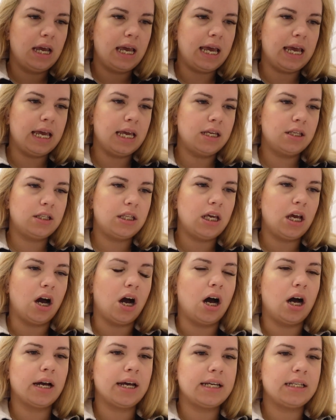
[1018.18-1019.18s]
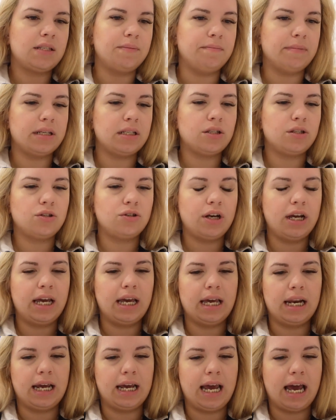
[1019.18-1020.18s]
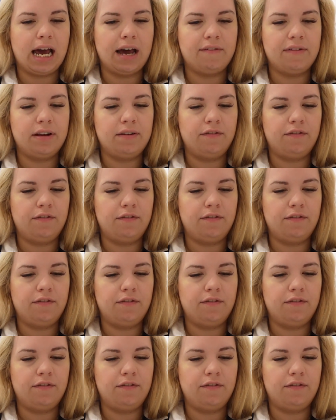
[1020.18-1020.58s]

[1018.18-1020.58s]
is the August Mystery, and I haven't